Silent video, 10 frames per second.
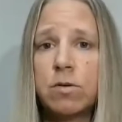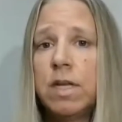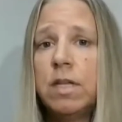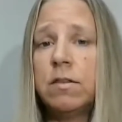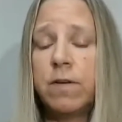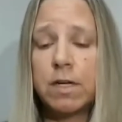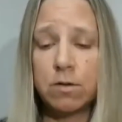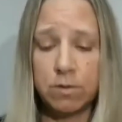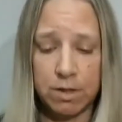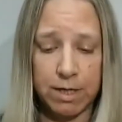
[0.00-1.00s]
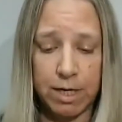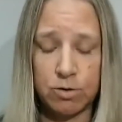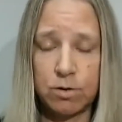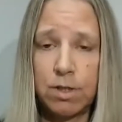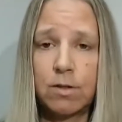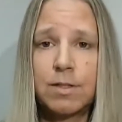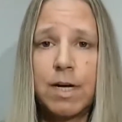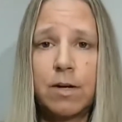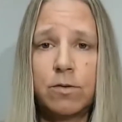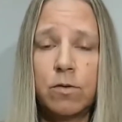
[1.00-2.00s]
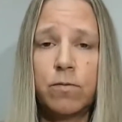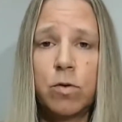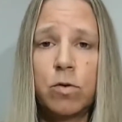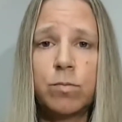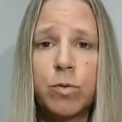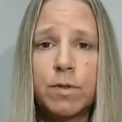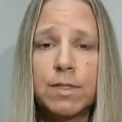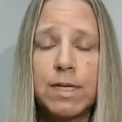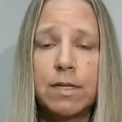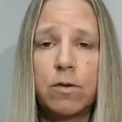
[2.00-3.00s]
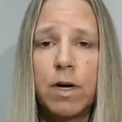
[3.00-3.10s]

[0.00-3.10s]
underneath the vehicle, you can actually look down through the floorboard and see the